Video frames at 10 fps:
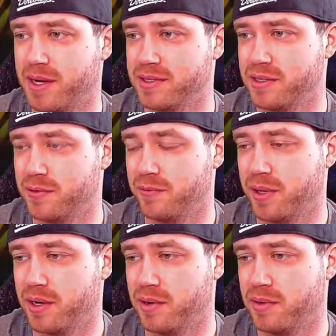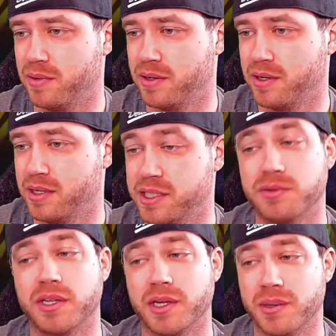So if we go, she's
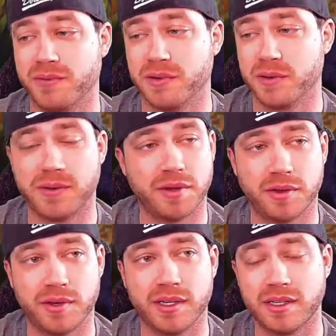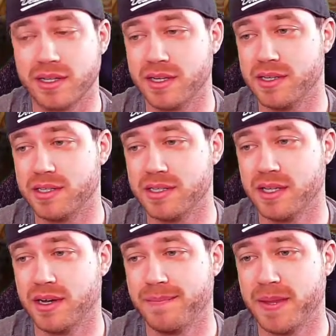really good for 3v3 because
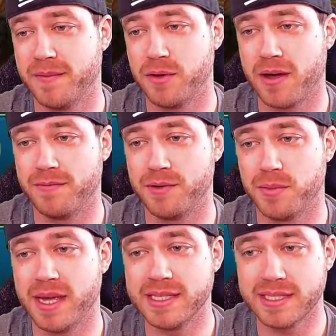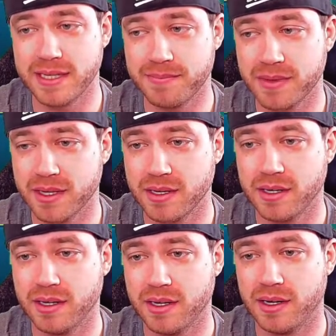if you have your main team,
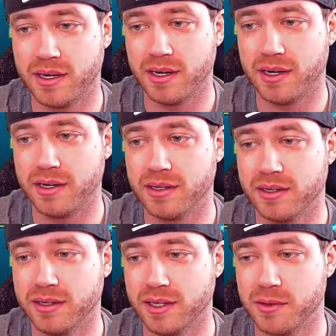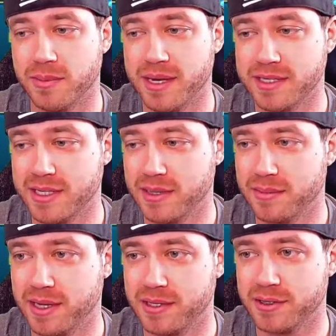like your main team and
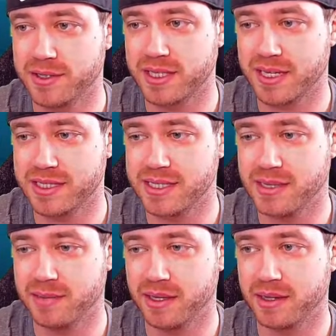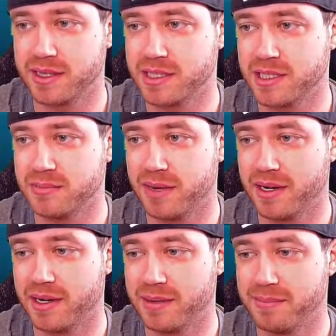then your second team, like this is
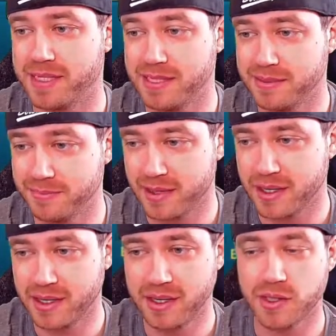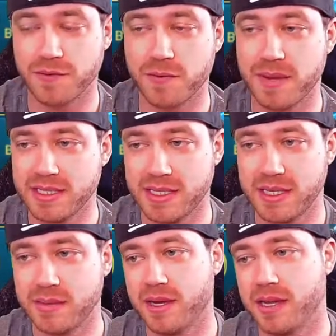my main team. So I have a main team
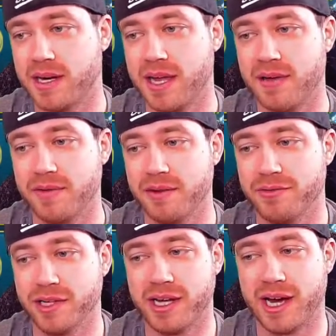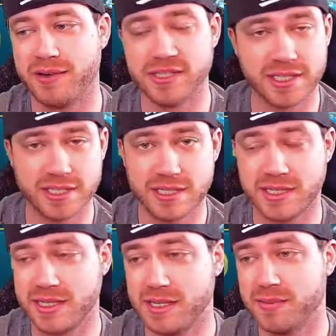and then I have a really high resistant
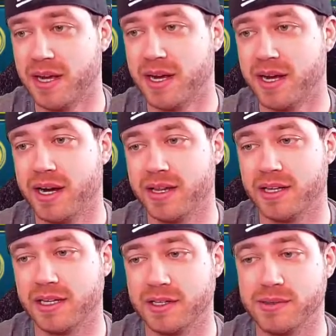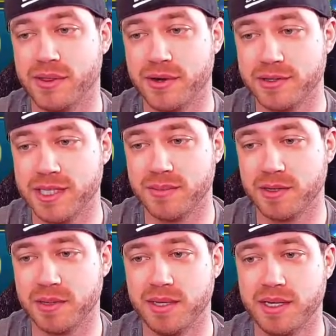team. And then like your third team could
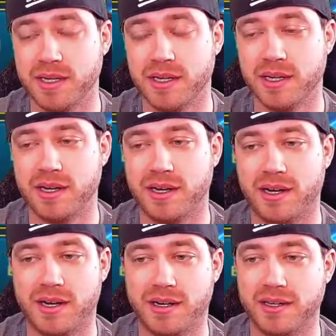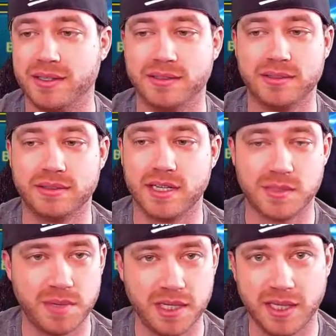be a
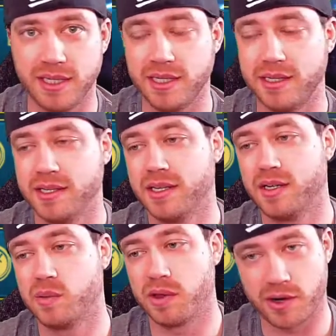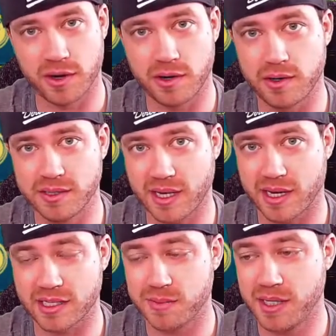speed lead with her second
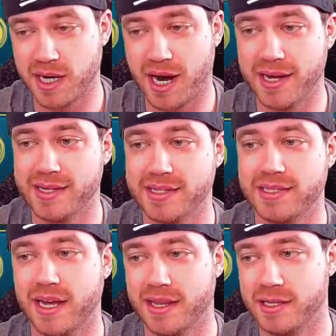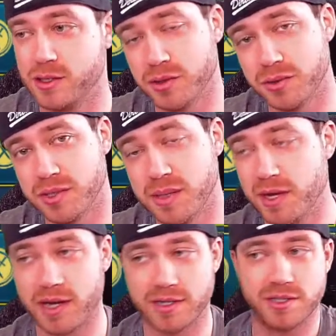speed highest and then two
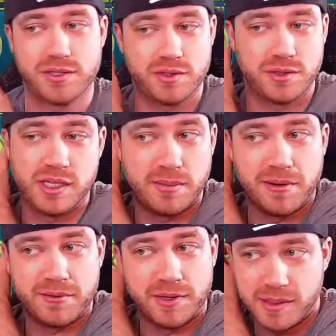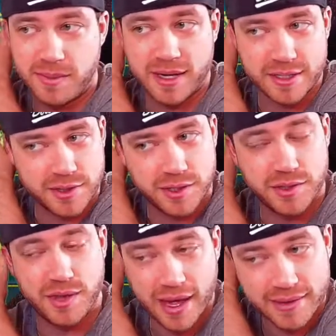DPSers or a debuffer and DPS, so you can do
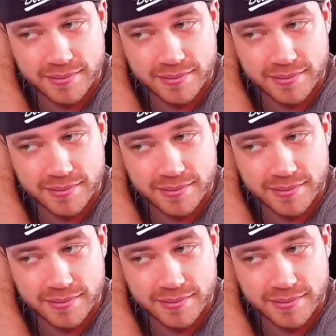that.